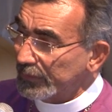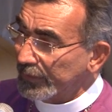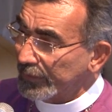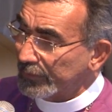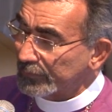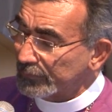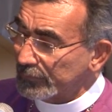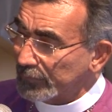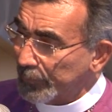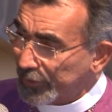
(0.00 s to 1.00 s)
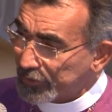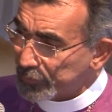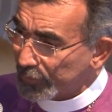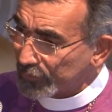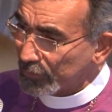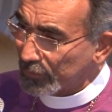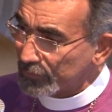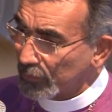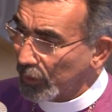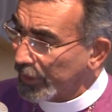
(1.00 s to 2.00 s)
and the ministry
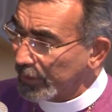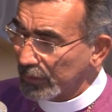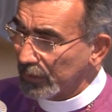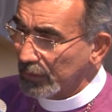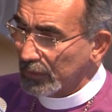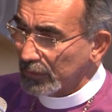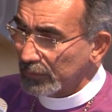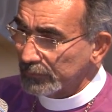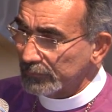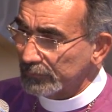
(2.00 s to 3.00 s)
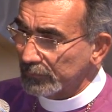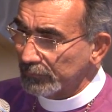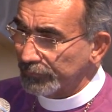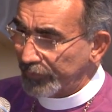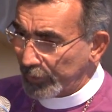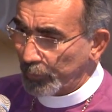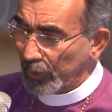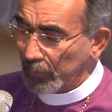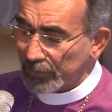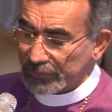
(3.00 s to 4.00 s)
is going very
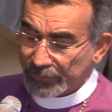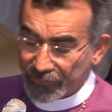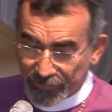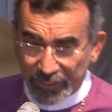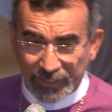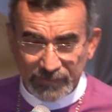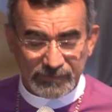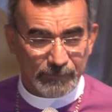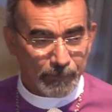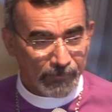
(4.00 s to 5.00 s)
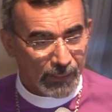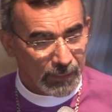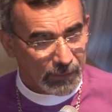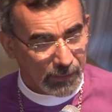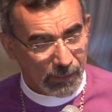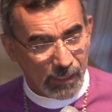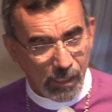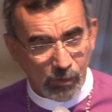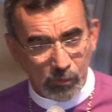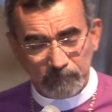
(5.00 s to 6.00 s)
well. The thing is,
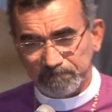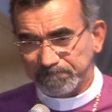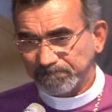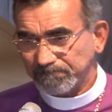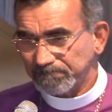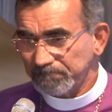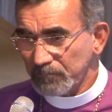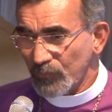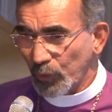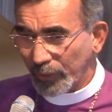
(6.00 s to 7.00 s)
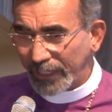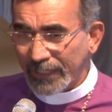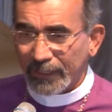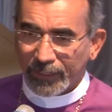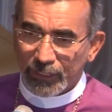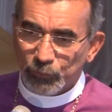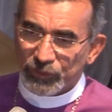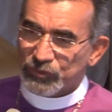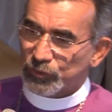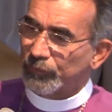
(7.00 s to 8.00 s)
how can we
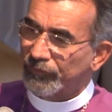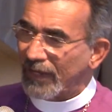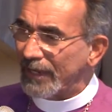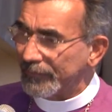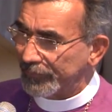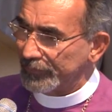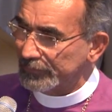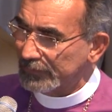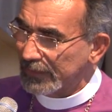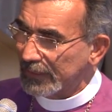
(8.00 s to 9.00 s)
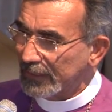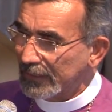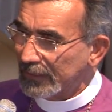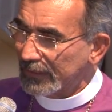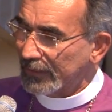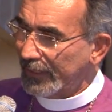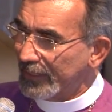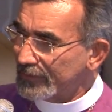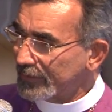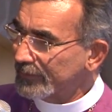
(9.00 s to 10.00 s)
survive
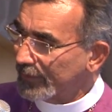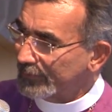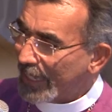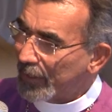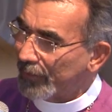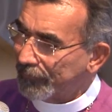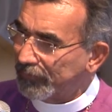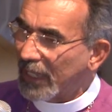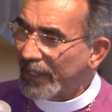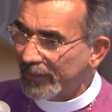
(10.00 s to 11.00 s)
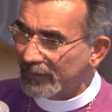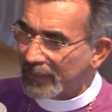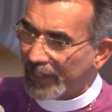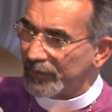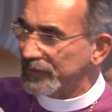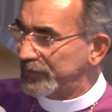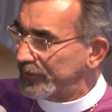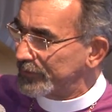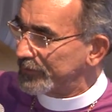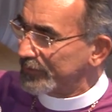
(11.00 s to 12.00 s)
as a flying
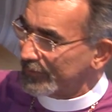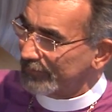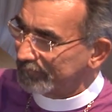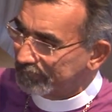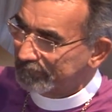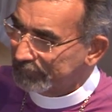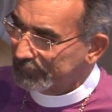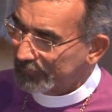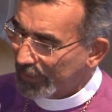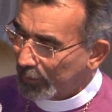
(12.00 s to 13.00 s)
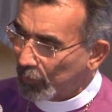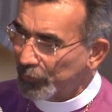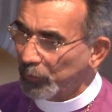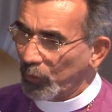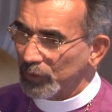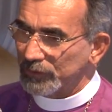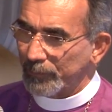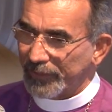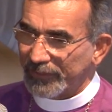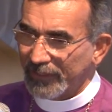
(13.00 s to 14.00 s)
diocese around the world?
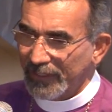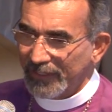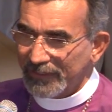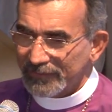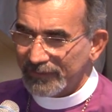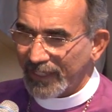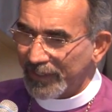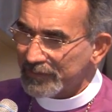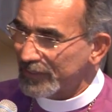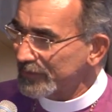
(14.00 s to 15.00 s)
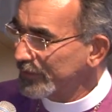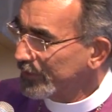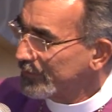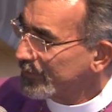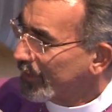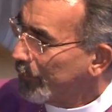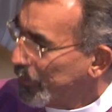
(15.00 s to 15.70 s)
I mean, the diocese needs a